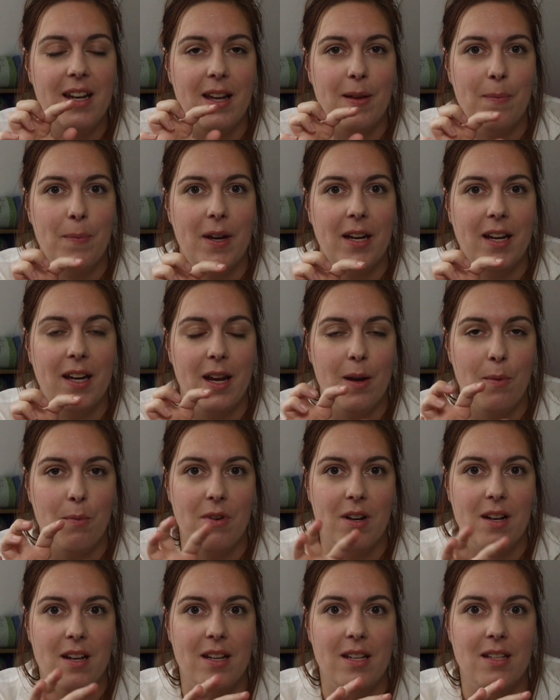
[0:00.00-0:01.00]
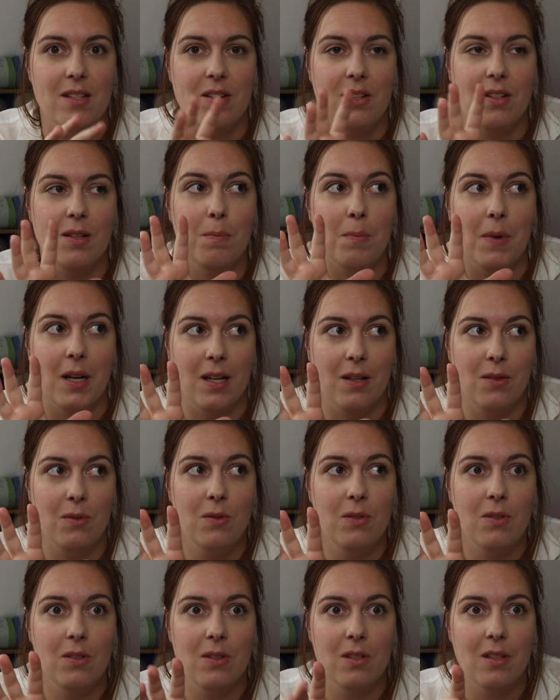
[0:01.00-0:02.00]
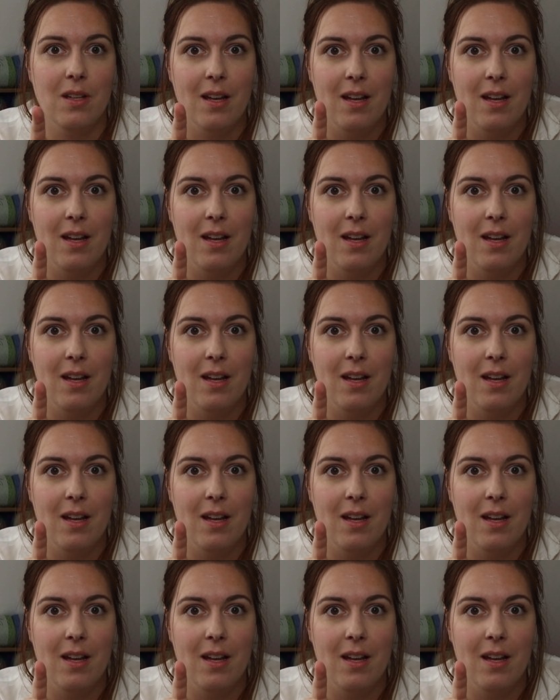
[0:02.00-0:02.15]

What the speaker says: and my camera is on a mount